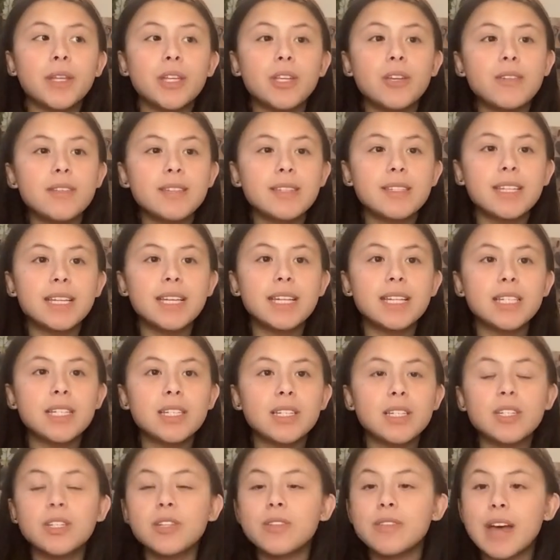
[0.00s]
use these
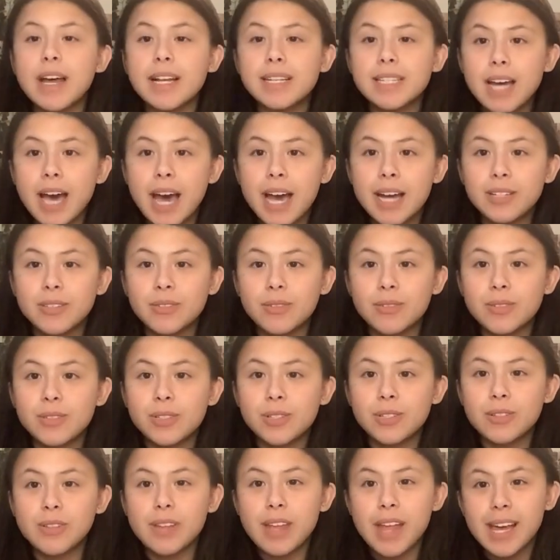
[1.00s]
to do their titles,
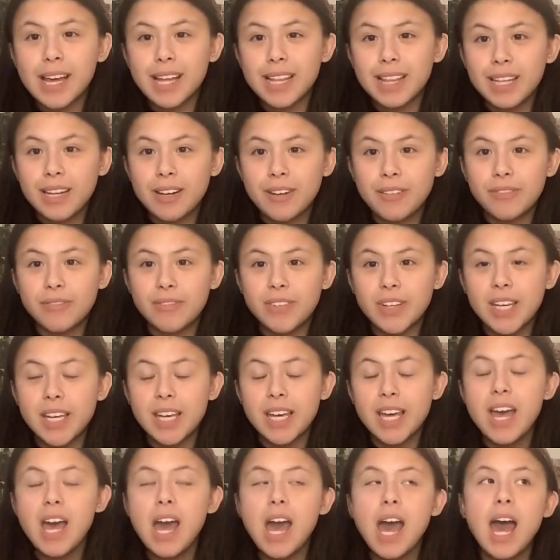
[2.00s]
to do their
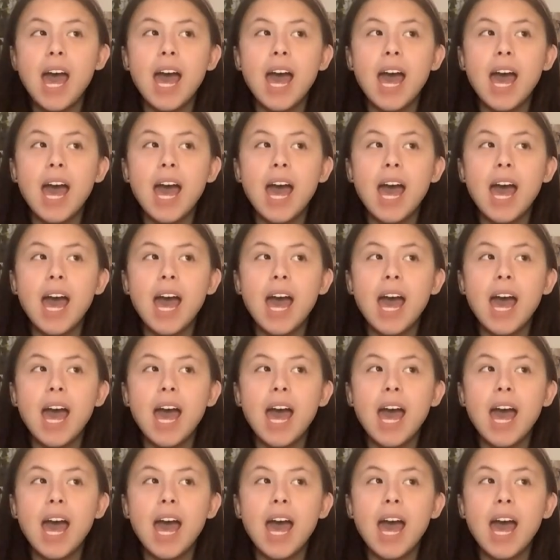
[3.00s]
calligraphy,